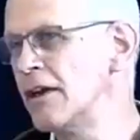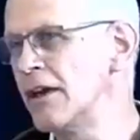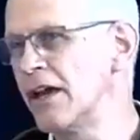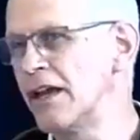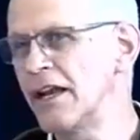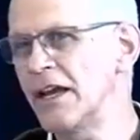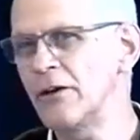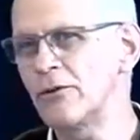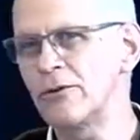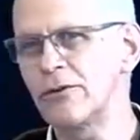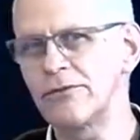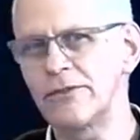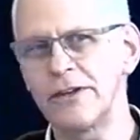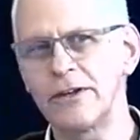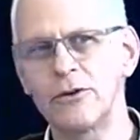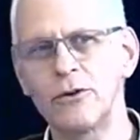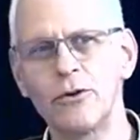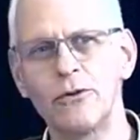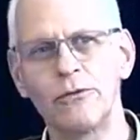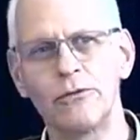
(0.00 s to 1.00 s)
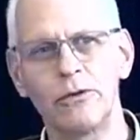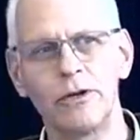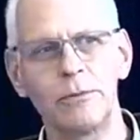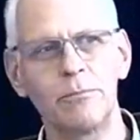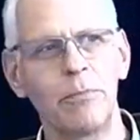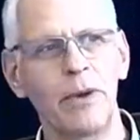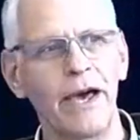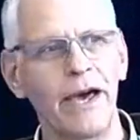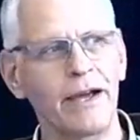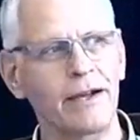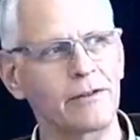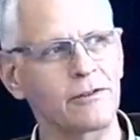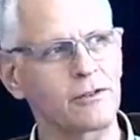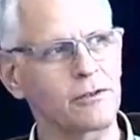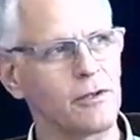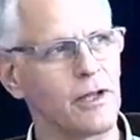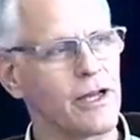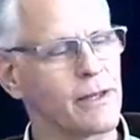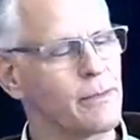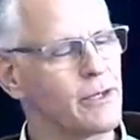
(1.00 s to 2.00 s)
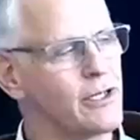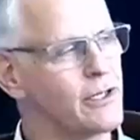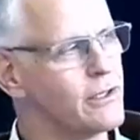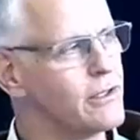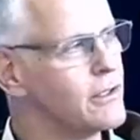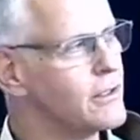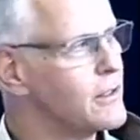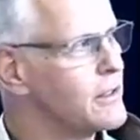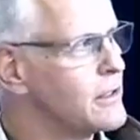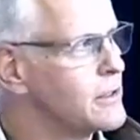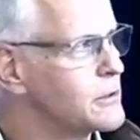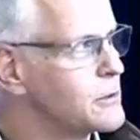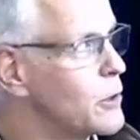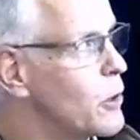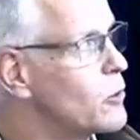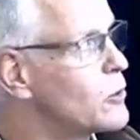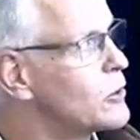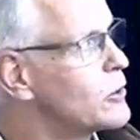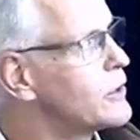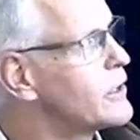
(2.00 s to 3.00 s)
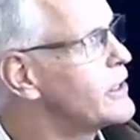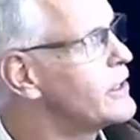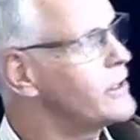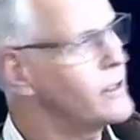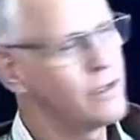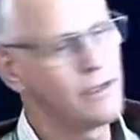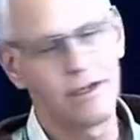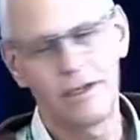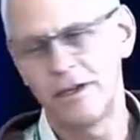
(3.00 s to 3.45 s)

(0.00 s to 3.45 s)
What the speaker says: and how does Vancouver impact climate locally?